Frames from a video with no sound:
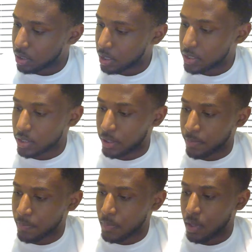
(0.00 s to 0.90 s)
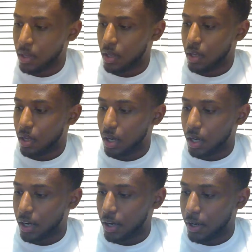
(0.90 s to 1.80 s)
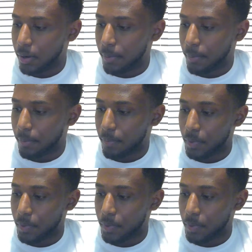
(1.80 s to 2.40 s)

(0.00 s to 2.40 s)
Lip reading: This is it. The